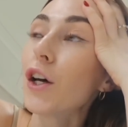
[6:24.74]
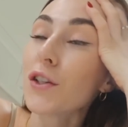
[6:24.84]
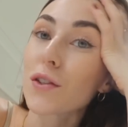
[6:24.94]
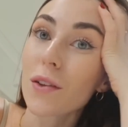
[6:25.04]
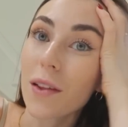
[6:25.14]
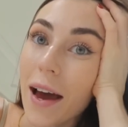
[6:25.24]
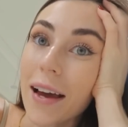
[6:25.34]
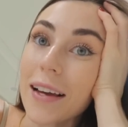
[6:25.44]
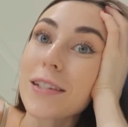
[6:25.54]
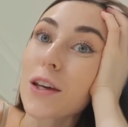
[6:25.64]
So that
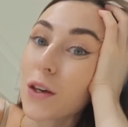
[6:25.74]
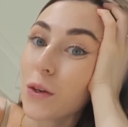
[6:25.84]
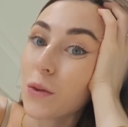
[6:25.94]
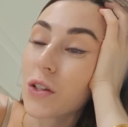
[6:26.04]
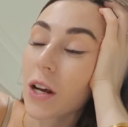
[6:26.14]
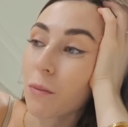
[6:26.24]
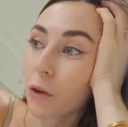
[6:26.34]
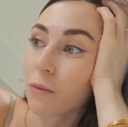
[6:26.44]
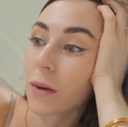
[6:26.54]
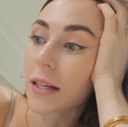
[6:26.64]
is a huge
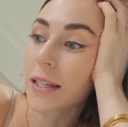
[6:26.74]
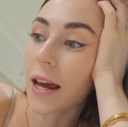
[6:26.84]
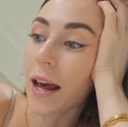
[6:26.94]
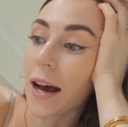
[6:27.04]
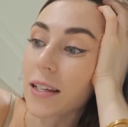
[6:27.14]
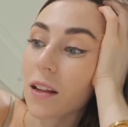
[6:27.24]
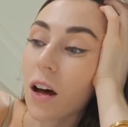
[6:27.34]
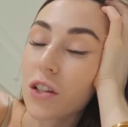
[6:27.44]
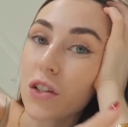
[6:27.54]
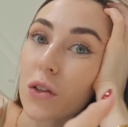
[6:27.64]
improvement, and it has a
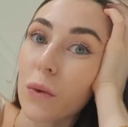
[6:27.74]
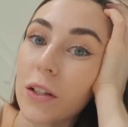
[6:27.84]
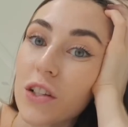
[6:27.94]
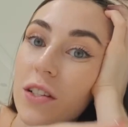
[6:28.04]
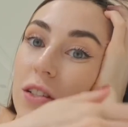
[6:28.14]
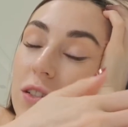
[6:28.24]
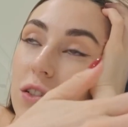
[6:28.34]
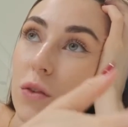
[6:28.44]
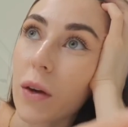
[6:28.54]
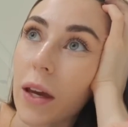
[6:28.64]
lot to do with just
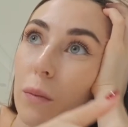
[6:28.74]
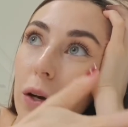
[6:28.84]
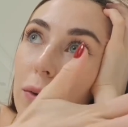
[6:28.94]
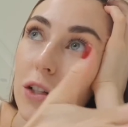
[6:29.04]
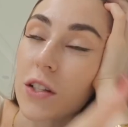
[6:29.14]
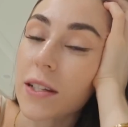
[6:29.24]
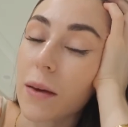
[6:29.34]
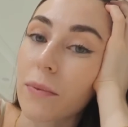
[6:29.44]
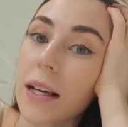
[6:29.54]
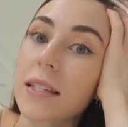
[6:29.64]
doing pretty much the same
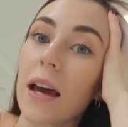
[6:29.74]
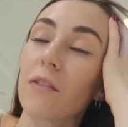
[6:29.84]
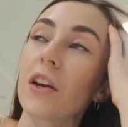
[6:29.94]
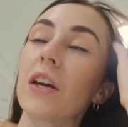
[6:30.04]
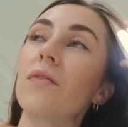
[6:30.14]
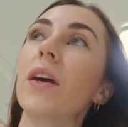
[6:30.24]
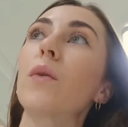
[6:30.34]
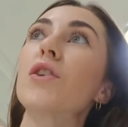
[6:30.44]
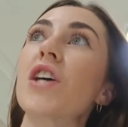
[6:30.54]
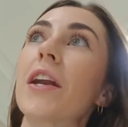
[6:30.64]
things every evening,
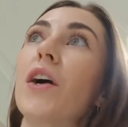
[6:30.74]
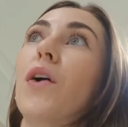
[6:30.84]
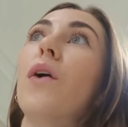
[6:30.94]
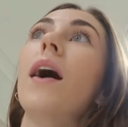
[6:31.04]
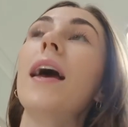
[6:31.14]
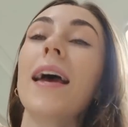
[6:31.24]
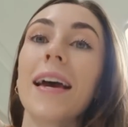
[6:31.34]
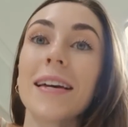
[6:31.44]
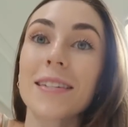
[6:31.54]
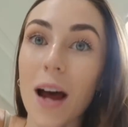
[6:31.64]
which I know
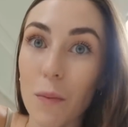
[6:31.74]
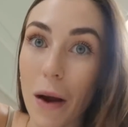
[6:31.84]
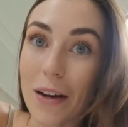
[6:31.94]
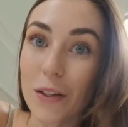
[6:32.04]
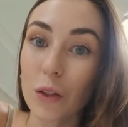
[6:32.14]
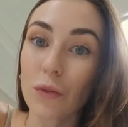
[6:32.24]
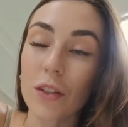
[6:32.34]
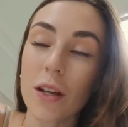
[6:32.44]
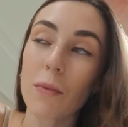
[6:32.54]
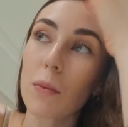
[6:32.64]
is not practical
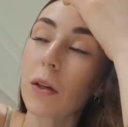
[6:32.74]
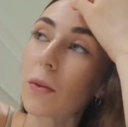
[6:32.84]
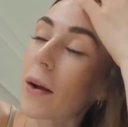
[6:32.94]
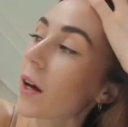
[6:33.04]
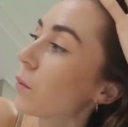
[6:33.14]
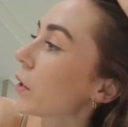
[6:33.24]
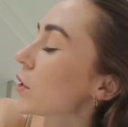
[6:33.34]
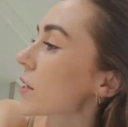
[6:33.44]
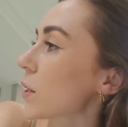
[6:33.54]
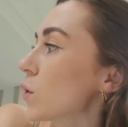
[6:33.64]
for some people depending on what your
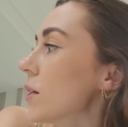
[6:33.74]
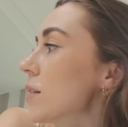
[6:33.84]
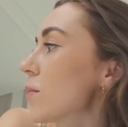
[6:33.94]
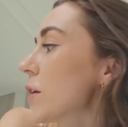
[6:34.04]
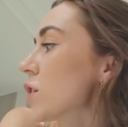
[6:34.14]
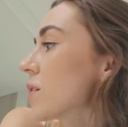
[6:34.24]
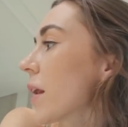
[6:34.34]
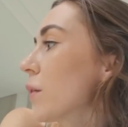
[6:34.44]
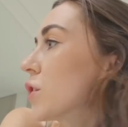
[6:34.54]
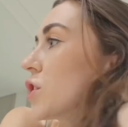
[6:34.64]
schedule is, but I just thought
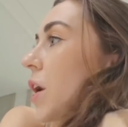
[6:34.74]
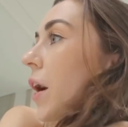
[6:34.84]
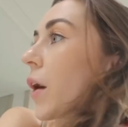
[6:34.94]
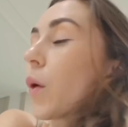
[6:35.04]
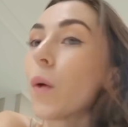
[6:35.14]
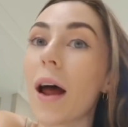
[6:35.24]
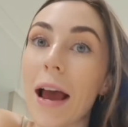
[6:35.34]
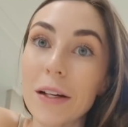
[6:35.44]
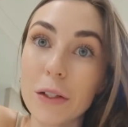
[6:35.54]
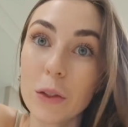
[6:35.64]
I would share what
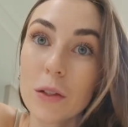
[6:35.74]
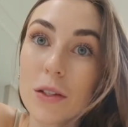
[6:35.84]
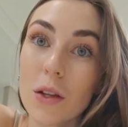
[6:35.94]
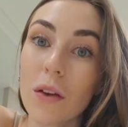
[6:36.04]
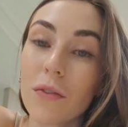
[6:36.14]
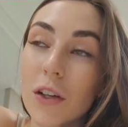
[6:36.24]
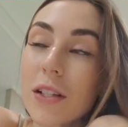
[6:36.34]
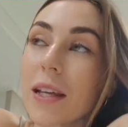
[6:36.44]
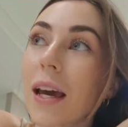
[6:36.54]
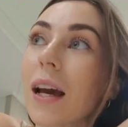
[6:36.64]
I do. So the
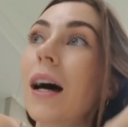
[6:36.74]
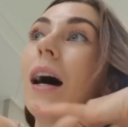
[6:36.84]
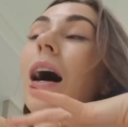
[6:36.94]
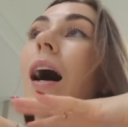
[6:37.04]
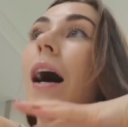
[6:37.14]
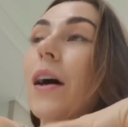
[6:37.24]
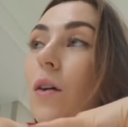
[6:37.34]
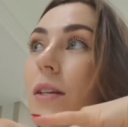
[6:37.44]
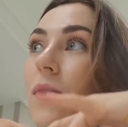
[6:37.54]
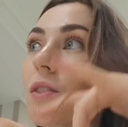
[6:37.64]
first thing I
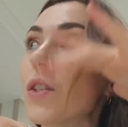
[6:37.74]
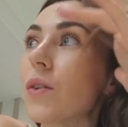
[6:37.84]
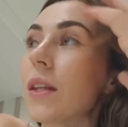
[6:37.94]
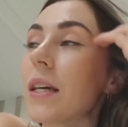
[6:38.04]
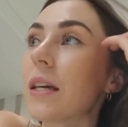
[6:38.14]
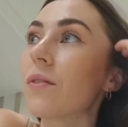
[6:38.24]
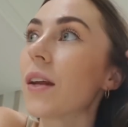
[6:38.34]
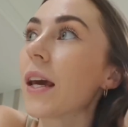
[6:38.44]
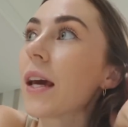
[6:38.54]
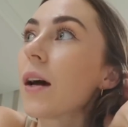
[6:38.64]
always have to do in the
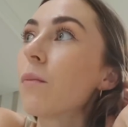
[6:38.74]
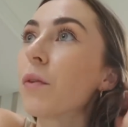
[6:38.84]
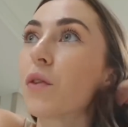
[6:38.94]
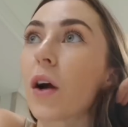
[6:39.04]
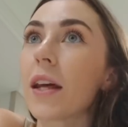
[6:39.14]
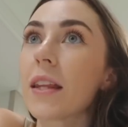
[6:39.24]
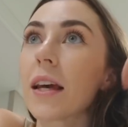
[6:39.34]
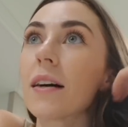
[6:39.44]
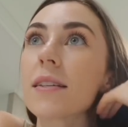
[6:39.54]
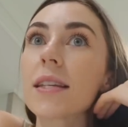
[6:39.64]
evening before anything
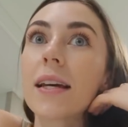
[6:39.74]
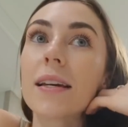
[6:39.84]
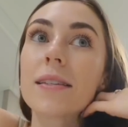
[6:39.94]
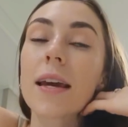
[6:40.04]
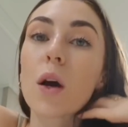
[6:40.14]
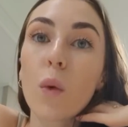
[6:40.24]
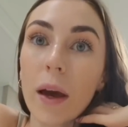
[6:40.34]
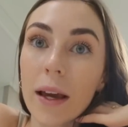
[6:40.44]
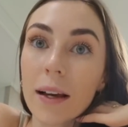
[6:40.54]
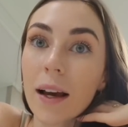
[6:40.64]
else is a
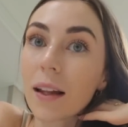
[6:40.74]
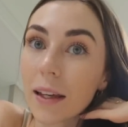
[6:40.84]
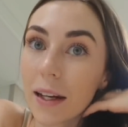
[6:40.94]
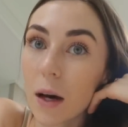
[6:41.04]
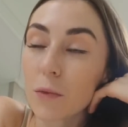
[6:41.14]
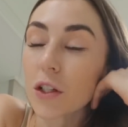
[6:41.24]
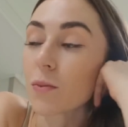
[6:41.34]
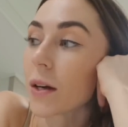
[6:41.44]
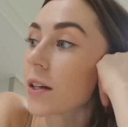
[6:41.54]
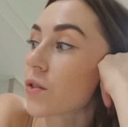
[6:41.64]
quick cleanup, just
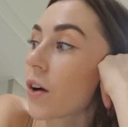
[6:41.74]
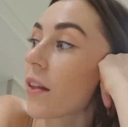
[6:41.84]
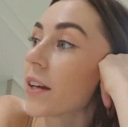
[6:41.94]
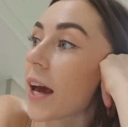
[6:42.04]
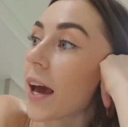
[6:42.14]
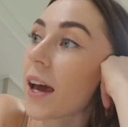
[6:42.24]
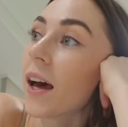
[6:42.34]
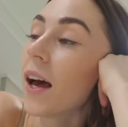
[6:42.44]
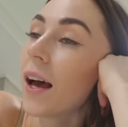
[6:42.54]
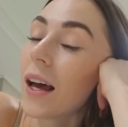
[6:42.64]
because throughout the
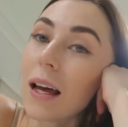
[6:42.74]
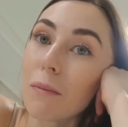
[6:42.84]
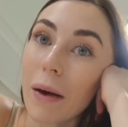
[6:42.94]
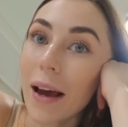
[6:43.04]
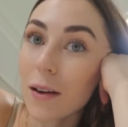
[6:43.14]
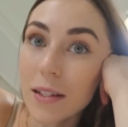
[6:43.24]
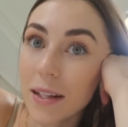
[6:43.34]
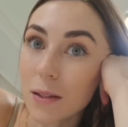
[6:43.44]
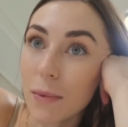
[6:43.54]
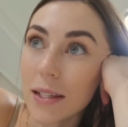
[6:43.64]
day my house
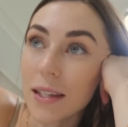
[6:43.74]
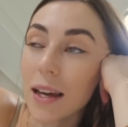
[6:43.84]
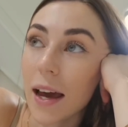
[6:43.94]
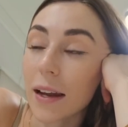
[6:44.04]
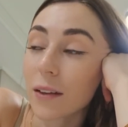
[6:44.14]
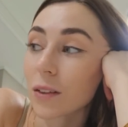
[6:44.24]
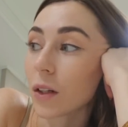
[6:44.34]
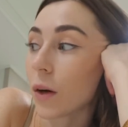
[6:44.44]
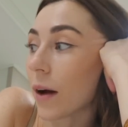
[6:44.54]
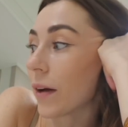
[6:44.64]
gets messy. I don't
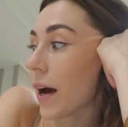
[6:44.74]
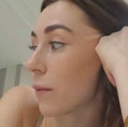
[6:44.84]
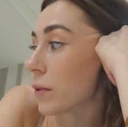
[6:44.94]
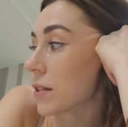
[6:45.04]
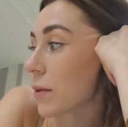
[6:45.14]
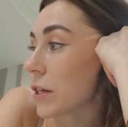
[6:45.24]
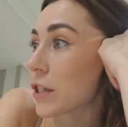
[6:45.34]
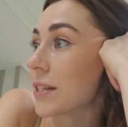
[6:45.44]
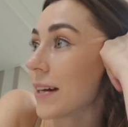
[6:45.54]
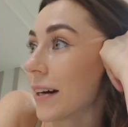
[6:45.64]
know how it happens, but it
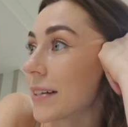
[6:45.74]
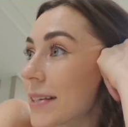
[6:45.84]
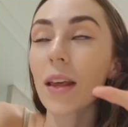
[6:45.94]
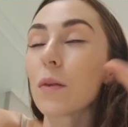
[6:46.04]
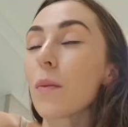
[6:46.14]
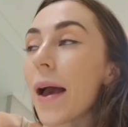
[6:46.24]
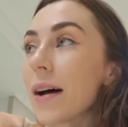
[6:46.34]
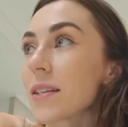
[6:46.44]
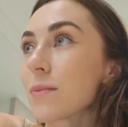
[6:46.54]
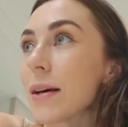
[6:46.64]
just does. And when my
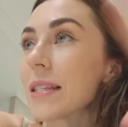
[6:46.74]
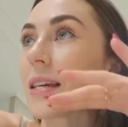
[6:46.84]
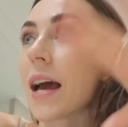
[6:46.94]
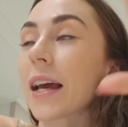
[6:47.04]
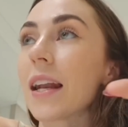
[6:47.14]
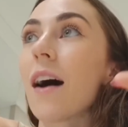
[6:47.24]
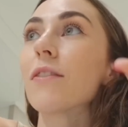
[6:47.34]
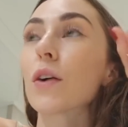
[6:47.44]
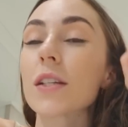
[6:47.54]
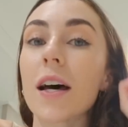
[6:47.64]
house is messy, I cannot
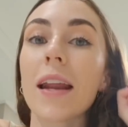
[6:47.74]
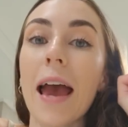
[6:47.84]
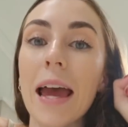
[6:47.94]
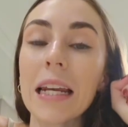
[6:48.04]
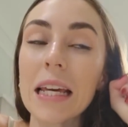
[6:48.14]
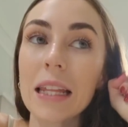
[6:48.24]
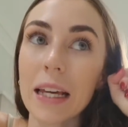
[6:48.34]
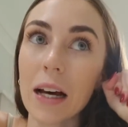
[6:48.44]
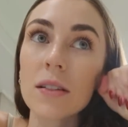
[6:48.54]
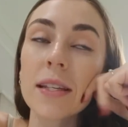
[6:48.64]
focus on
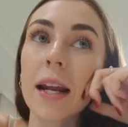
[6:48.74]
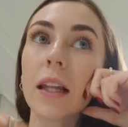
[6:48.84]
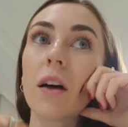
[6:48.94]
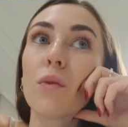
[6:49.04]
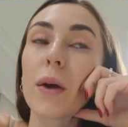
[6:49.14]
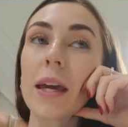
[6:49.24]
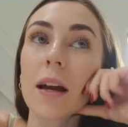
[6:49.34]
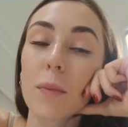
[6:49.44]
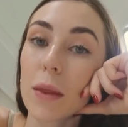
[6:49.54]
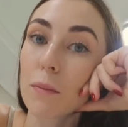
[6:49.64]
anything else, and I love waking
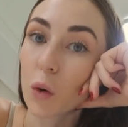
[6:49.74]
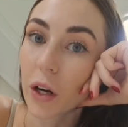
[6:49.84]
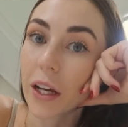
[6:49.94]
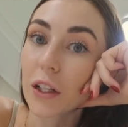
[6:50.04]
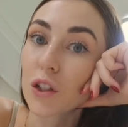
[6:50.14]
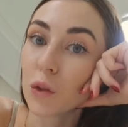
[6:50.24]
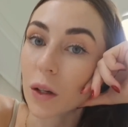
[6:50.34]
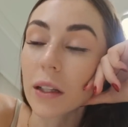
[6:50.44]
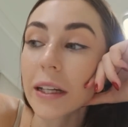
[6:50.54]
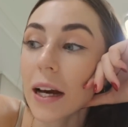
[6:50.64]
up in the morning to
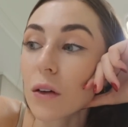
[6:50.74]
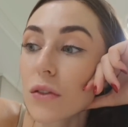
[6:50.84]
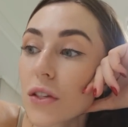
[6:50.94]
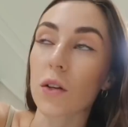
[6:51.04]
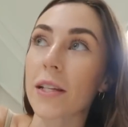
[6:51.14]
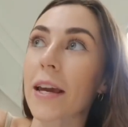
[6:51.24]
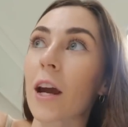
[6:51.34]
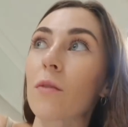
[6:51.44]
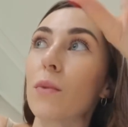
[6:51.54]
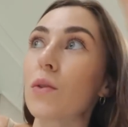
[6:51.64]
a clean house. So I'll take
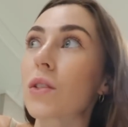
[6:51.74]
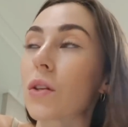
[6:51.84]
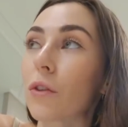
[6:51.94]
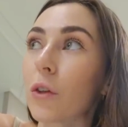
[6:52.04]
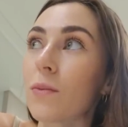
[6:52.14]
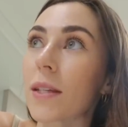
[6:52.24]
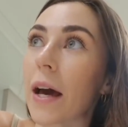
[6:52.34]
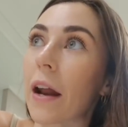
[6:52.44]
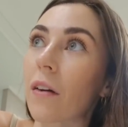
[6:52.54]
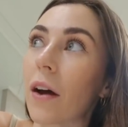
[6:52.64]
care of most of the rooms
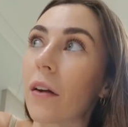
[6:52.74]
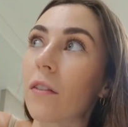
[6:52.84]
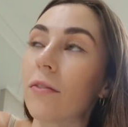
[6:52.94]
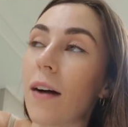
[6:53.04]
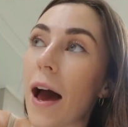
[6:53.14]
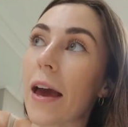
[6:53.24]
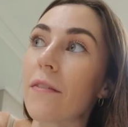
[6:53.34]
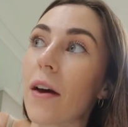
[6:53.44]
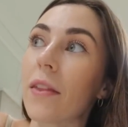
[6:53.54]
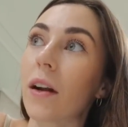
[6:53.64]
at around
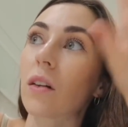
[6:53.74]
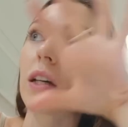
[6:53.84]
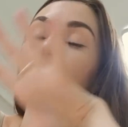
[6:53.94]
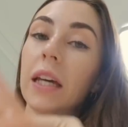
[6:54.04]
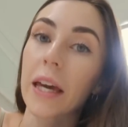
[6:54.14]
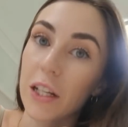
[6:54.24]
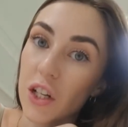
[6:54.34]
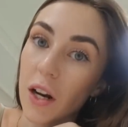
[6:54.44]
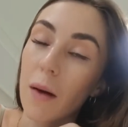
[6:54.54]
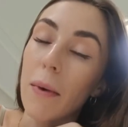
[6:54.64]
5, and then I'll clean the
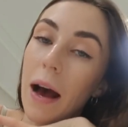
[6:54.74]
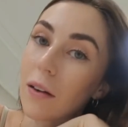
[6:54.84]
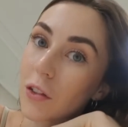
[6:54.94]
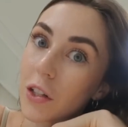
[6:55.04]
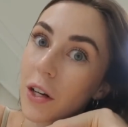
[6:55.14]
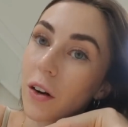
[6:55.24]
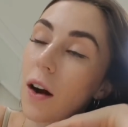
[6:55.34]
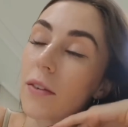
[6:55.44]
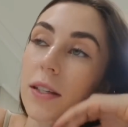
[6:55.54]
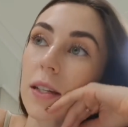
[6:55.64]
kitchen up after dinner,
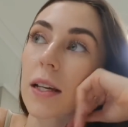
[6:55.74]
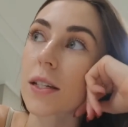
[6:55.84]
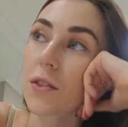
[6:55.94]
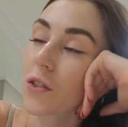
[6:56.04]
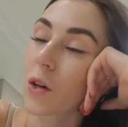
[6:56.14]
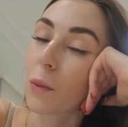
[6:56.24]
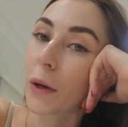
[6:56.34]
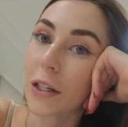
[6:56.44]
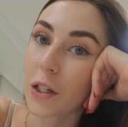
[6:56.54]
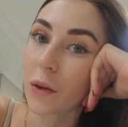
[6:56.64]
obviously, because there's no
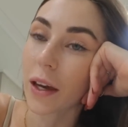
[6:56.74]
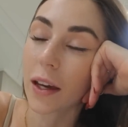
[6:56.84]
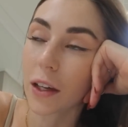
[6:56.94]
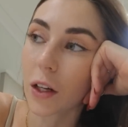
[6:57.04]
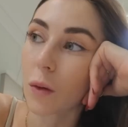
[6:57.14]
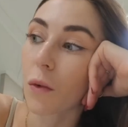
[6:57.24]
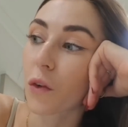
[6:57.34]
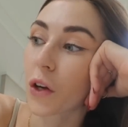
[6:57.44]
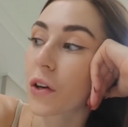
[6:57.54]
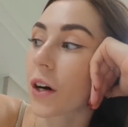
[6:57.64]
point in doing it, you know,
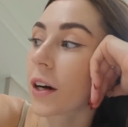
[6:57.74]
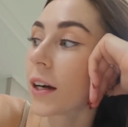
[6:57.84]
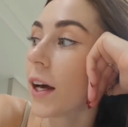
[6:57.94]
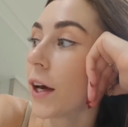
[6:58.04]
before you cook.